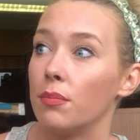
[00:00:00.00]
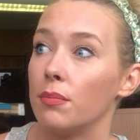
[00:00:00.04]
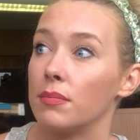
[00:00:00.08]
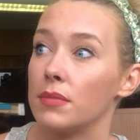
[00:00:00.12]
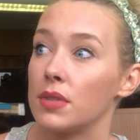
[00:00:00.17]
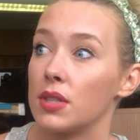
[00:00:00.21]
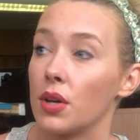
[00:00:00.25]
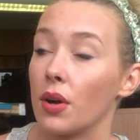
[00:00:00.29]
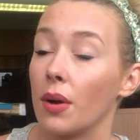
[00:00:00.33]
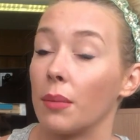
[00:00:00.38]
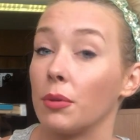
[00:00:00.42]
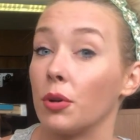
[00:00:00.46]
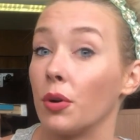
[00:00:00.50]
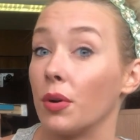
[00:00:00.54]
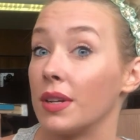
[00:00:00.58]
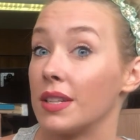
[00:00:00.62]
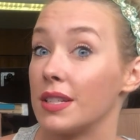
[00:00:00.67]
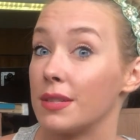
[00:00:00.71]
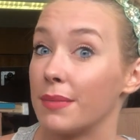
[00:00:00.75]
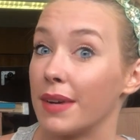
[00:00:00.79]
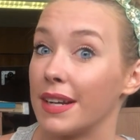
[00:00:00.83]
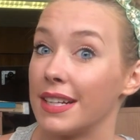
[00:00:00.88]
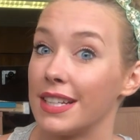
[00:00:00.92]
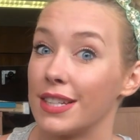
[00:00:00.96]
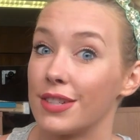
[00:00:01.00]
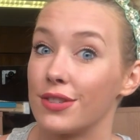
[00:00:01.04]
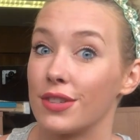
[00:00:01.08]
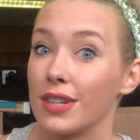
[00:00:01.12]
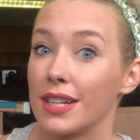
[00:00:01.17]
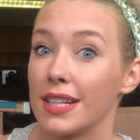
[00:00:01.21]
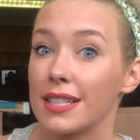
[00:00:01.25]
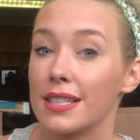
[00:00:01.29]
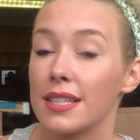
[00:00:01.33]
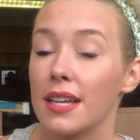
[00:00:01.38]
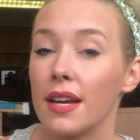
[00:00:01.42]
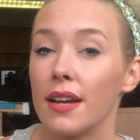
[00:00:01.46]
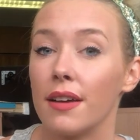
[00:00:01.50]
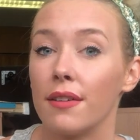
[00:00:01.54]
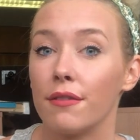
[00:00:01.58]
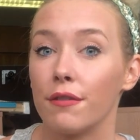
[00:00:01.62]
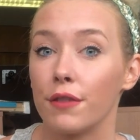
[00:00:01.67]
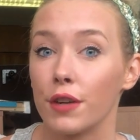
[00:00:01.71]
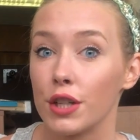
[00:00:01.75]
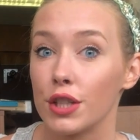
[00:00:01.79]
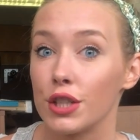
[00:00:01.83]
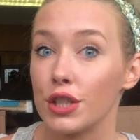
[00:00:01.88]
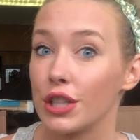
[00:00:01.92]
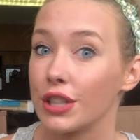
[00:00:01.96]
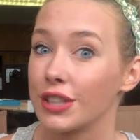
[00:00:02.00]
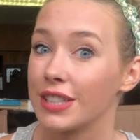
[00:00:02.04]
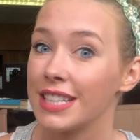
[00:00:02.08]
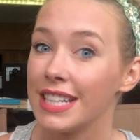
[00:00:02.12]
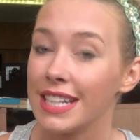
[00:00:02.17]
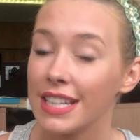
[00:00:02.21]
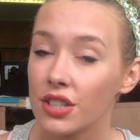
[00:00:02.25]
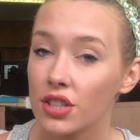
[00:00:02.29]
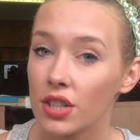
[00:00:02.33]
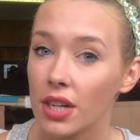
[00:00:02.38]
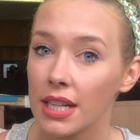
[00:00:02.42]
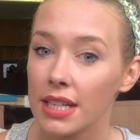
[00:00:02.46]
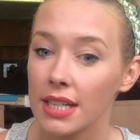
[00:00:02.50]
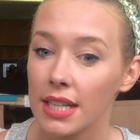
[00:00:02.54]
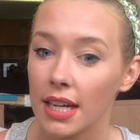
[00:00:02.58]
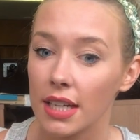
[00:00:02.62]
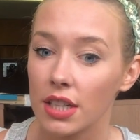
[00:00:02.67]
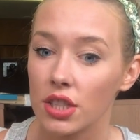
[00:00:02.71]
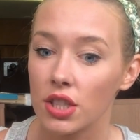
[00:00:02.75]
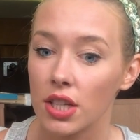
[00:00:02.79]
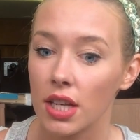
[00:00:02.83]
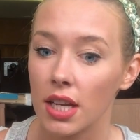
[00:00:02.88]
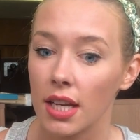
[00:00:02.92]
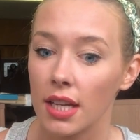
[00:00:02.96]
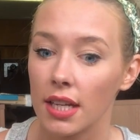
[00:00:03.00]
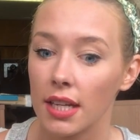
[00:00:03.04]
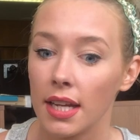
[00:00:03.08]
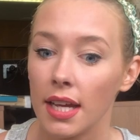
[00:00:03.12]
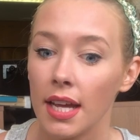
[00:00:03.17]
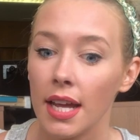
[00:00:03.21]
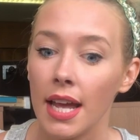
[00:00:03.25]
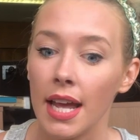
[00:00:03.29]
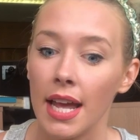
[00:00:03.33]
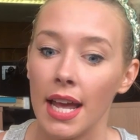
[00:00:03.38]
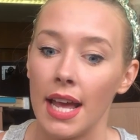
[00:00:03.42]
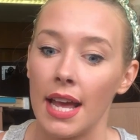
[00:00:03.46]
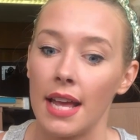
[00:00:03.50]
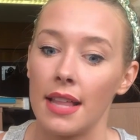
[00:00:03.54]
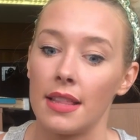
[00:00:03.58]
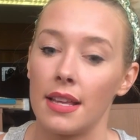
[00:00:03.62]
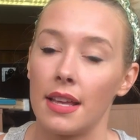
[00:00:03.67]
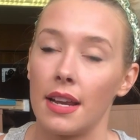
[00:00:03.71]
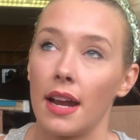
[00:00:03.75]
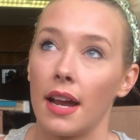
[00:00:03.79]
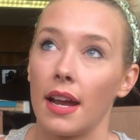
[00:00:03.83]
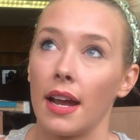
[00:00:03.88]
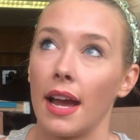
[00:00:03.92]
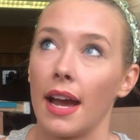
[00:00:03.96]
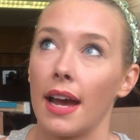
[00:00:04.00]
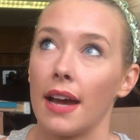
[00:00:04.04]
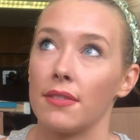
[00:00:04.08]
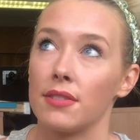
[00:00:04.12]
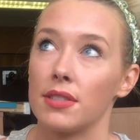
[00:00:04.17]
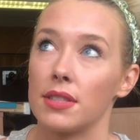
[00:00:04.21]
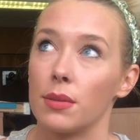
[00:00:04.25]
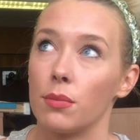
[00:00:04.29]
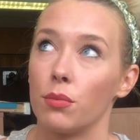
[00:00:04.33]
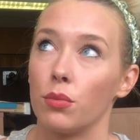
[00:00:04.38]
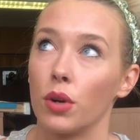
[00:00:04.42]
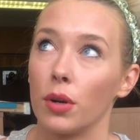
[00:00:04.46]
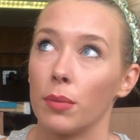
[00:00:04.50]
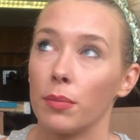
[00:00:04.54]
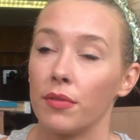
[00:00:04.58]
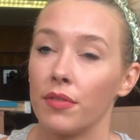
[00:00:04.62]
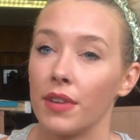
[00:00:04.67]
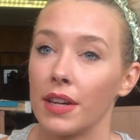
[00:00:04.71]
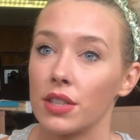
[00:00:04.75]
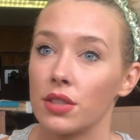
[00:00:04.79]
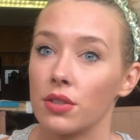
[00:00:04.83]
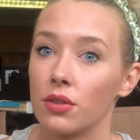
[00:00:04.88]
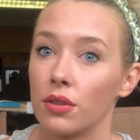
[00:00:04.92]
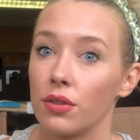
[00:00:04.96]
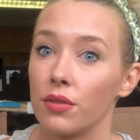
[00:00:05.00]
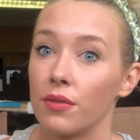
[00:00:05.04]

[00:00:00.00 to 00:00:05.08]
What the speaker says: So I'm going to my district's first year teacher induction, and then I have some more professional